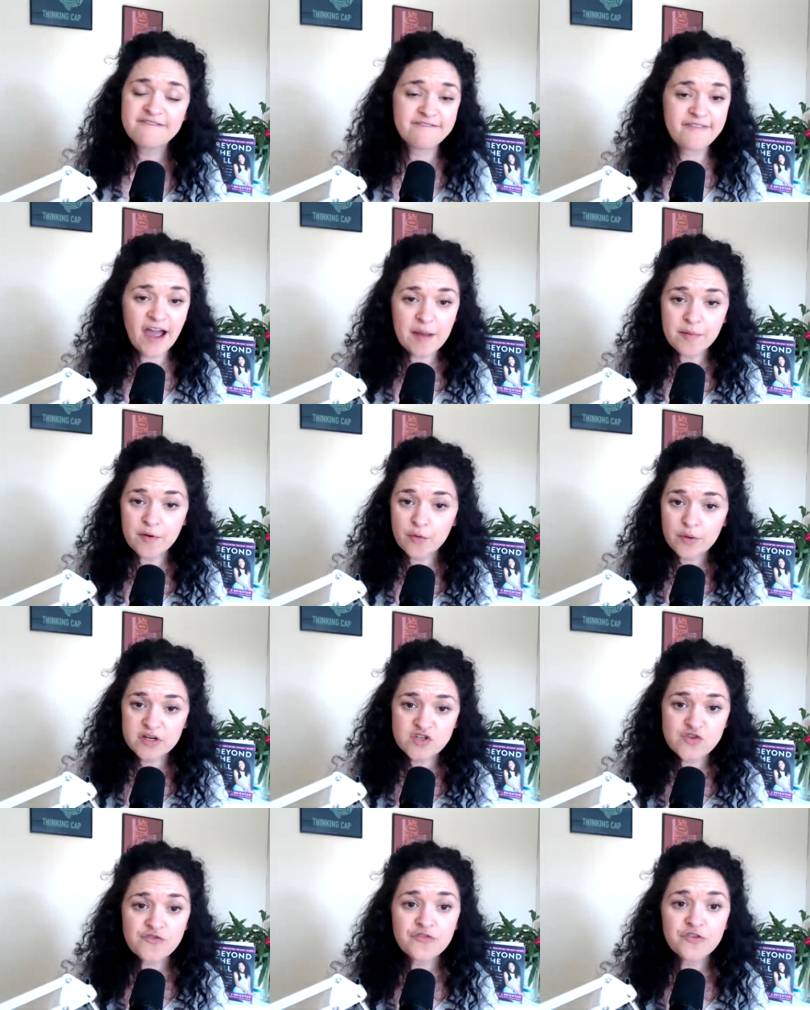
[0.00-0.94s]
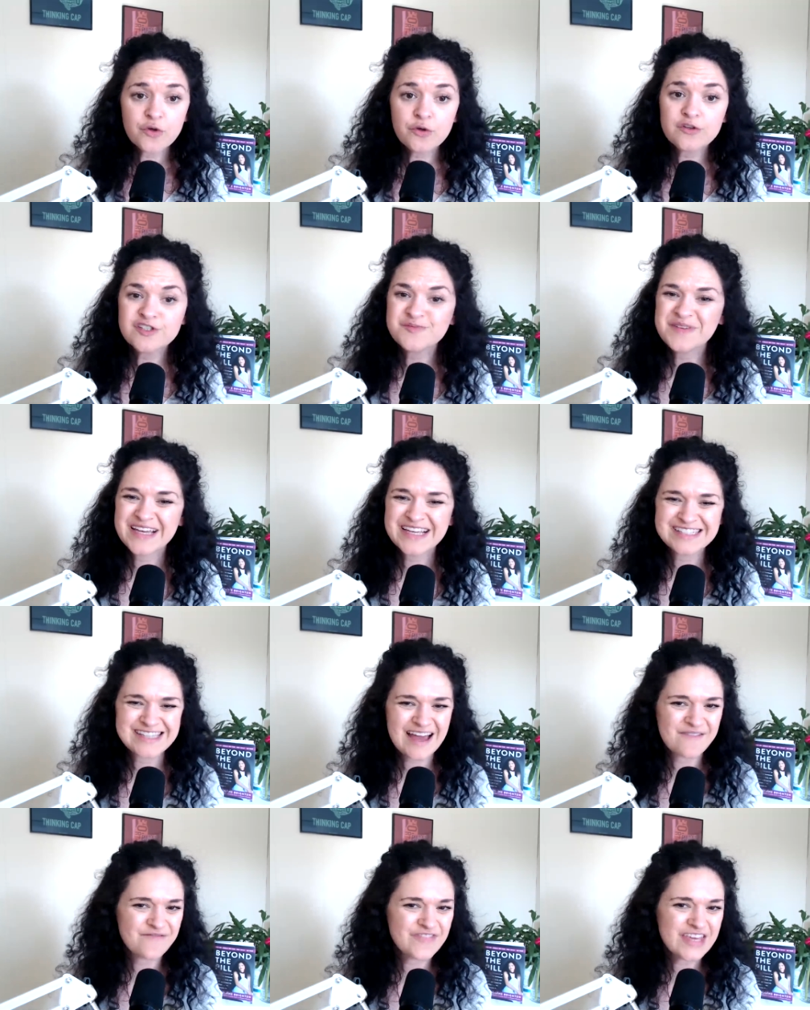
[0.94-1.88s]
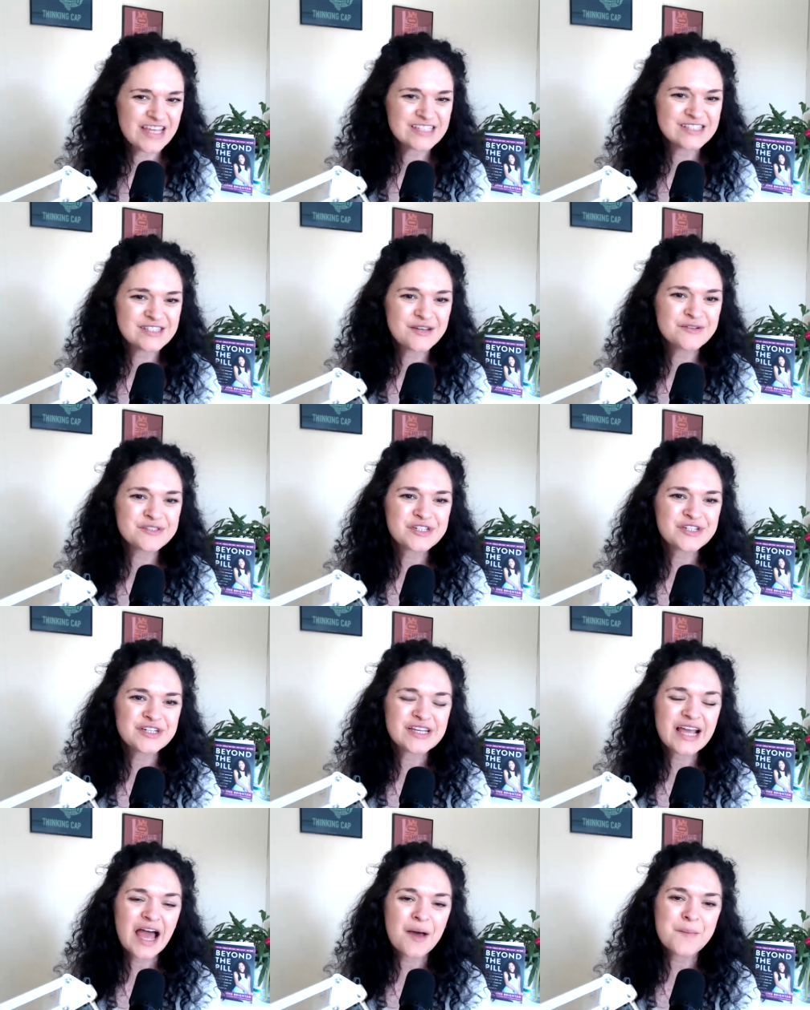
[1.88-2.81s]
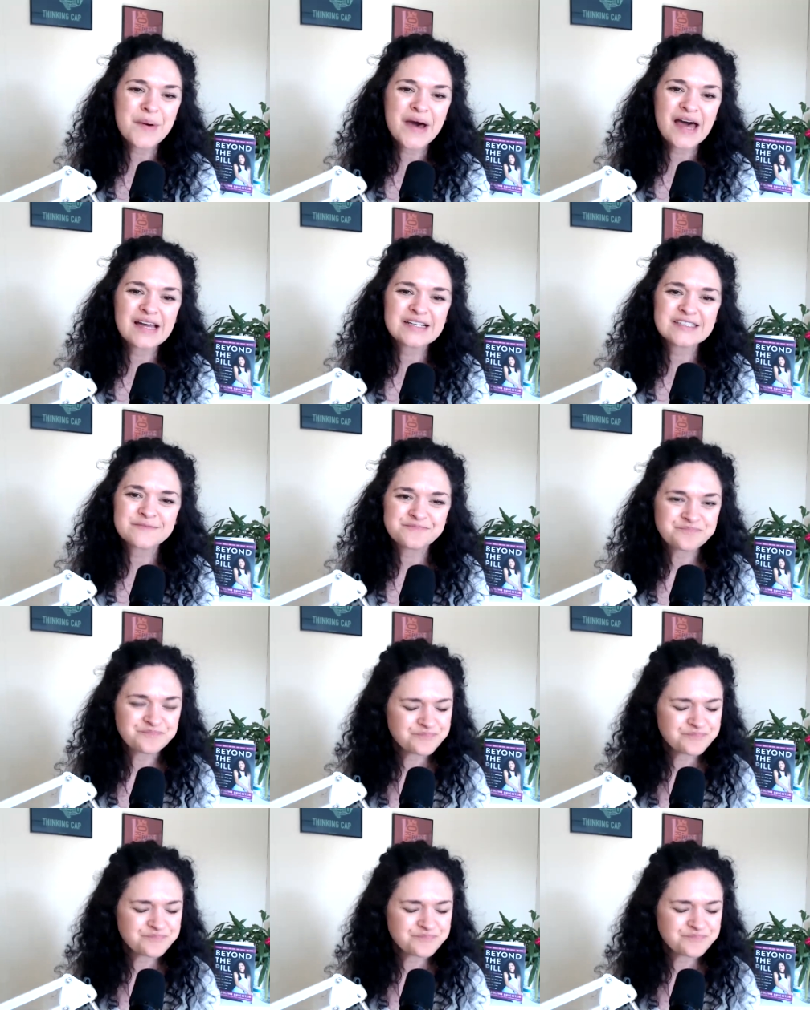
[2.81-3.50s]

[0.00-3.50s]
fiber-rich foods, because that feeds those good gut bugs.